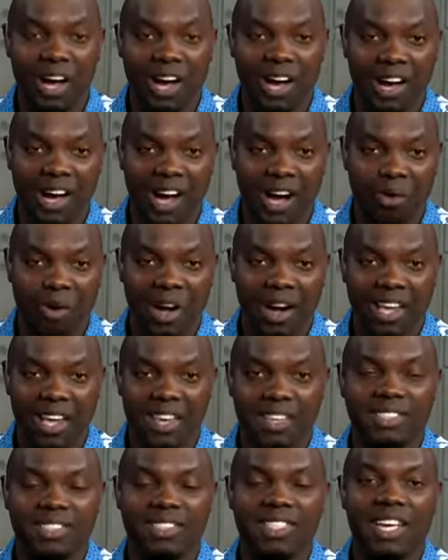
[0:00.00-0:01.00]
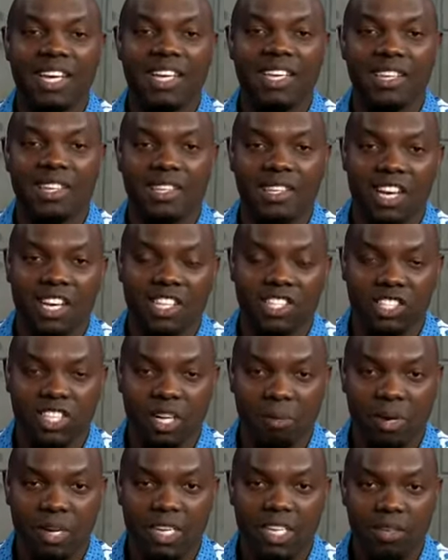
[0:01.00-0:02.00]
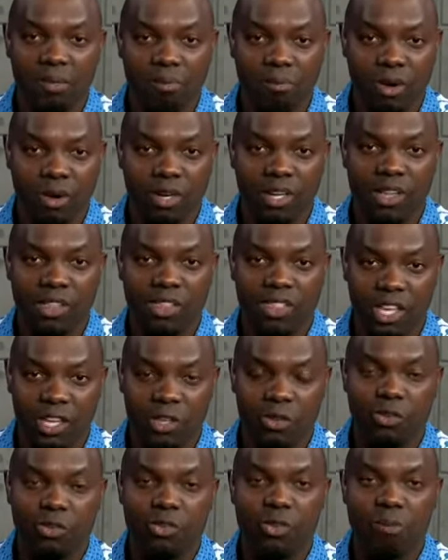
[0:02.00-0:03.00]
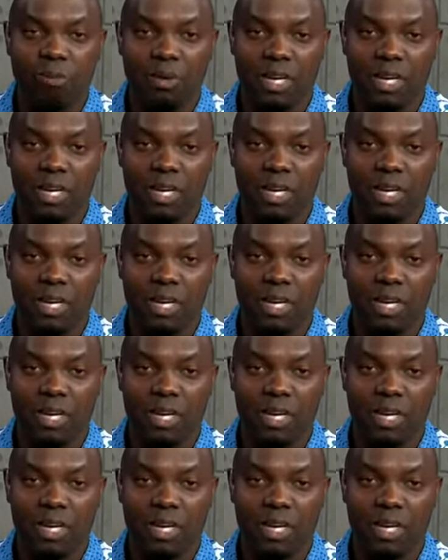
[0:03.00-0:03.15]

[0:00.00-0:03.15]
uh, our guest uh, in Germany, Mona. Thank you so